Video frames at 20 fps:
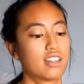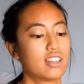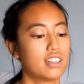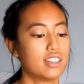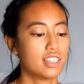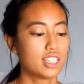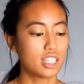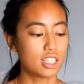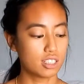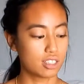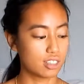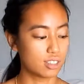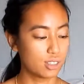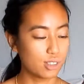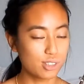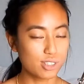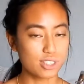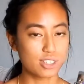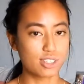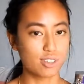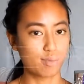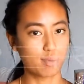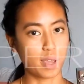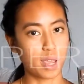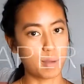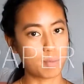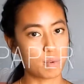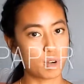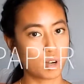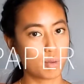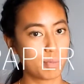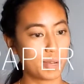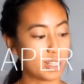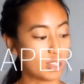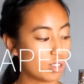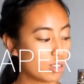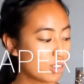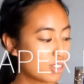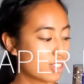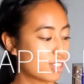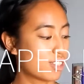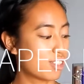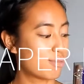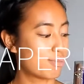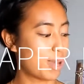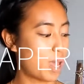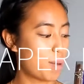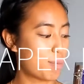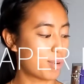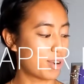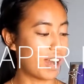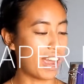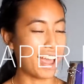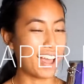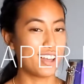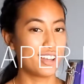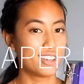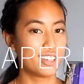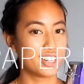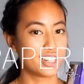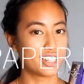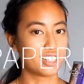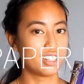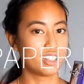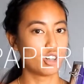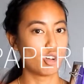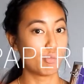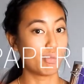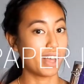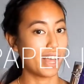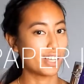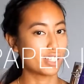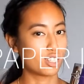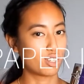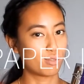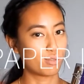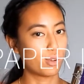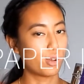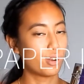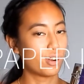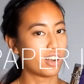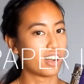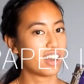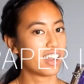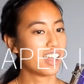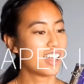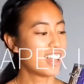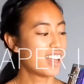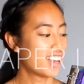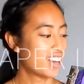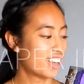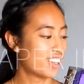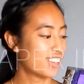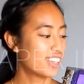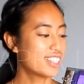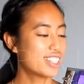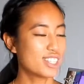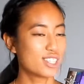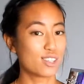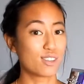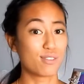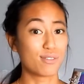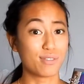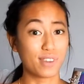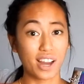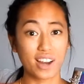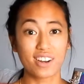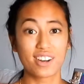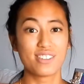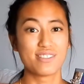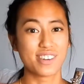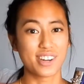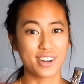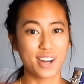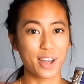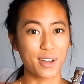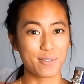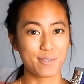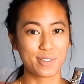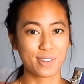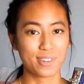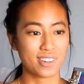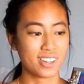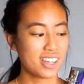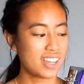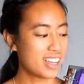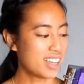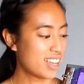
loose leaf paper, but loose leaf paper held in a little plastic folder. Now this is very, very helpful.